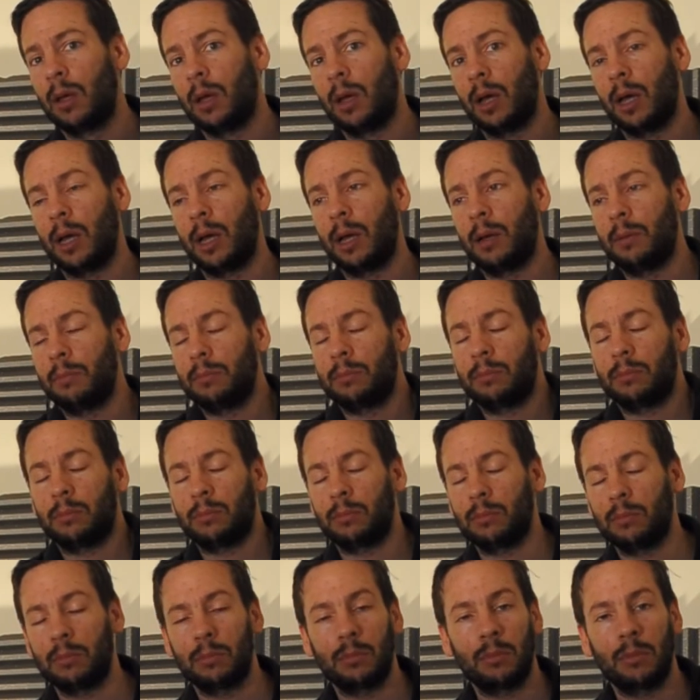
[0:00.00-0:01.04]
And
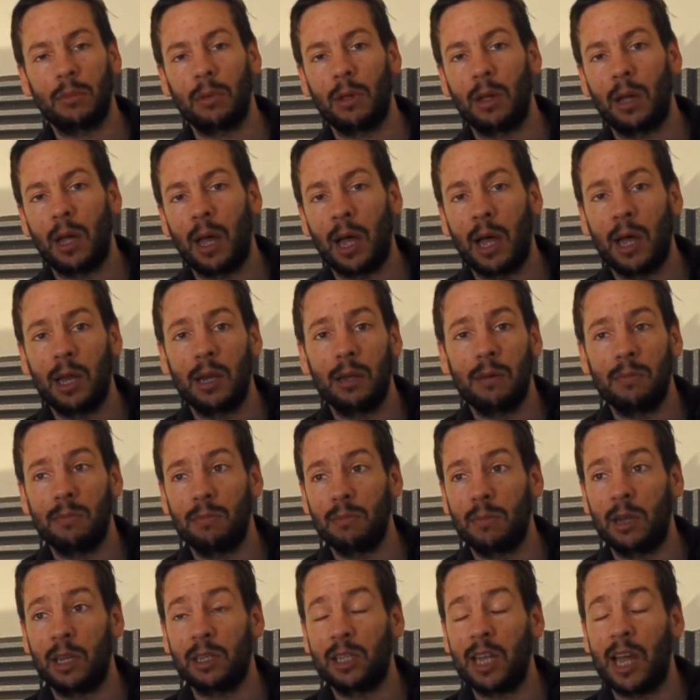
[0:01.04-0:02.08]
as
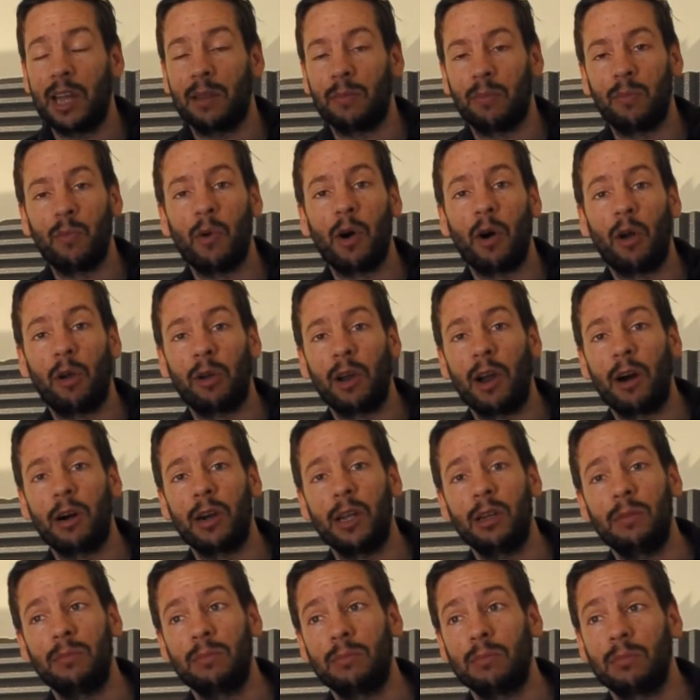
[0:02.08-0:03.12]
I said, we're all
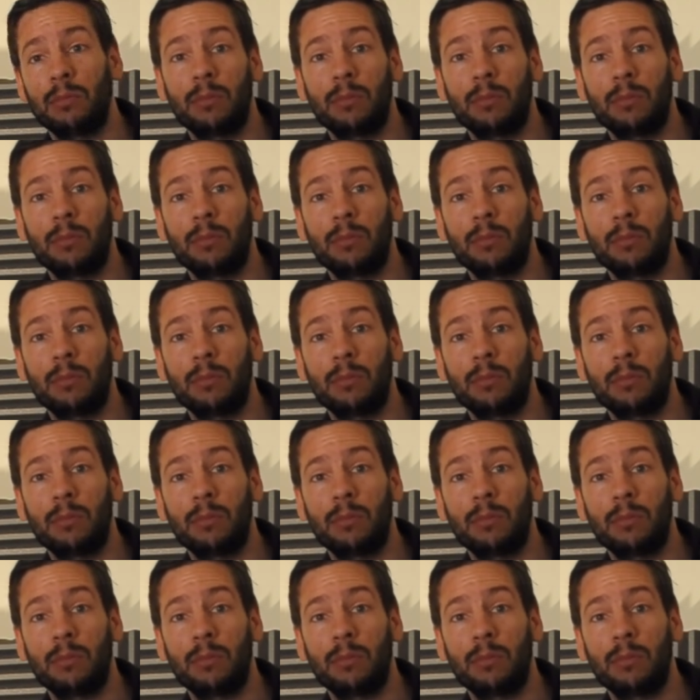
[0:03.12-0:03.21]
learning.